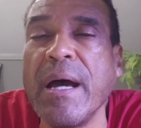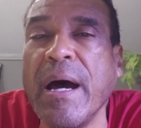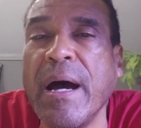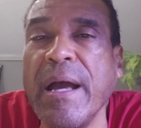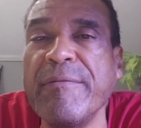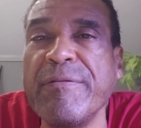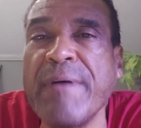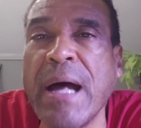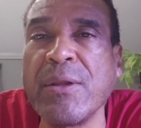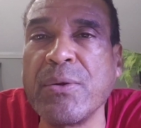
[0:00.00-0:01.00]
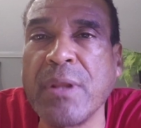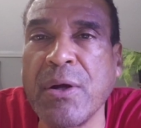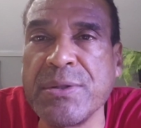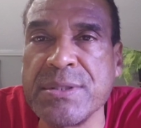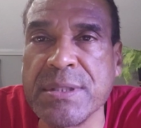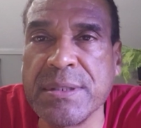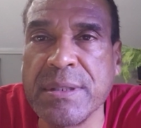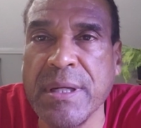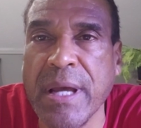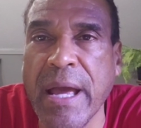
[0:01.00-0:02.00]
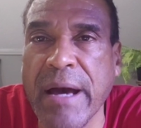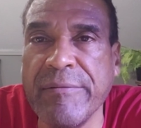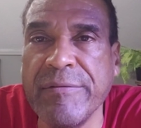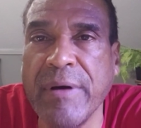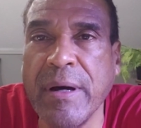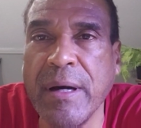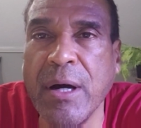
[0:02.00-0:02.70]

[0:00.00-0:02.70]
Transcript: uh, have followed Larson have uh,